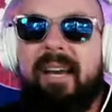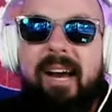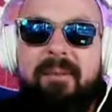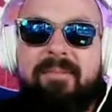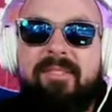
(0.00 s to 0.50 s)
And I'm
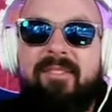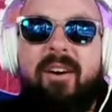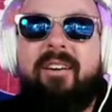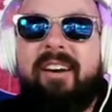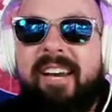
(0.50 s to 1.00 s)
like, I'm
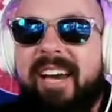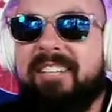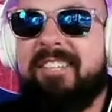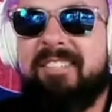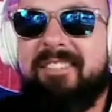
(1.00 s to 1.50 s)
sorry.
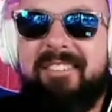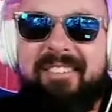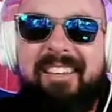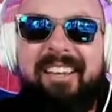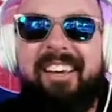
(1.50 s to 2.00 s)
I
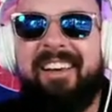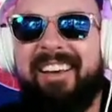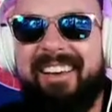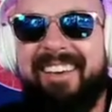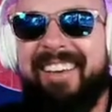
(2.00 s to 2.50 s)
just,
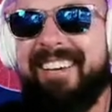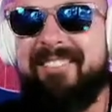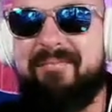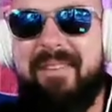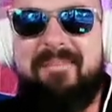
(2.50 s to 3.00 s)

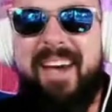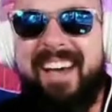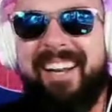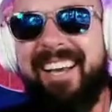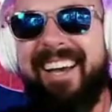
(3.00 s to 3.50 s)
my
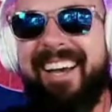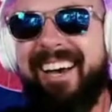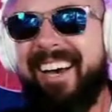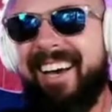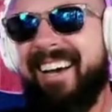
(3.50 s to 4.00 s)
bad.
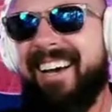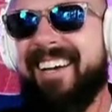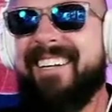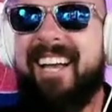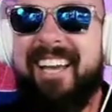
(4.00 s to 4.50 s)

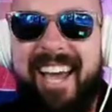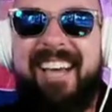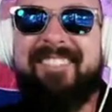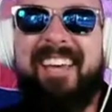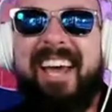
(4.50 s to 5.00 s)

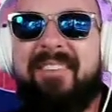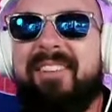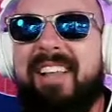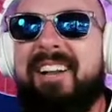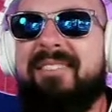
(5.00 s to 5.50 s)
Yes, I
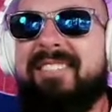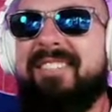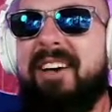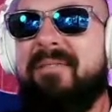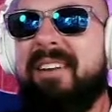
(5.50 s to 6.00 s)
have a lot of
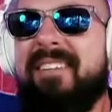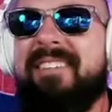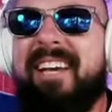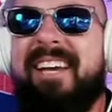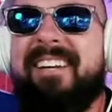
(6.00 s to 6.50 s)
his stuff
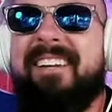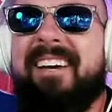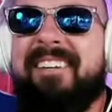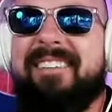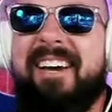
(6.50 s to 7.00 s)
and
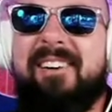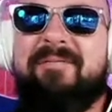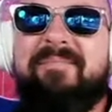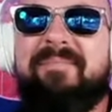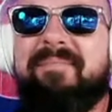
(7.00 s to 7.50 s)

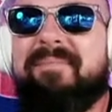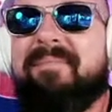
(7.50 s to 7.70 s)
yeah.